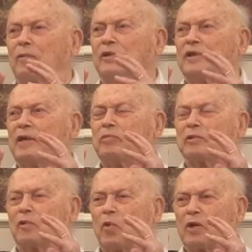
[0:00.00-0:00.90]
was
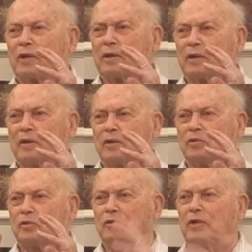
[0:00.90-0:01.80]
able to work
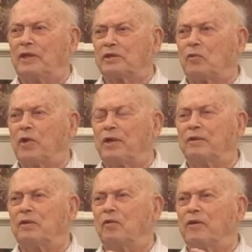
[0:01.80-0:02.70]
2 days a
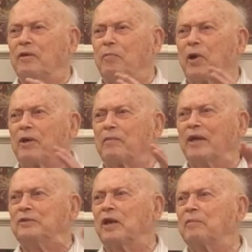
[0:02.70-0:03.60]
week doing the part of
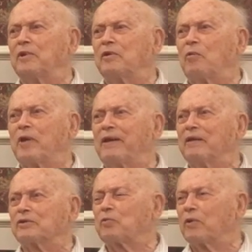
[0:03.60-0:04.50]
my job that
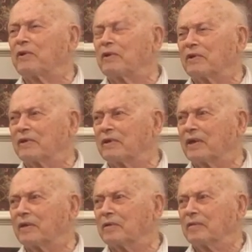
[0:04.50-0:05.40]
nobody else wanted to learn
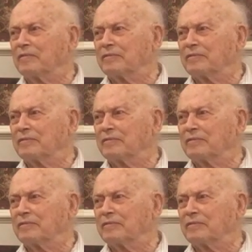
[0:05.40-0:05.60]
how.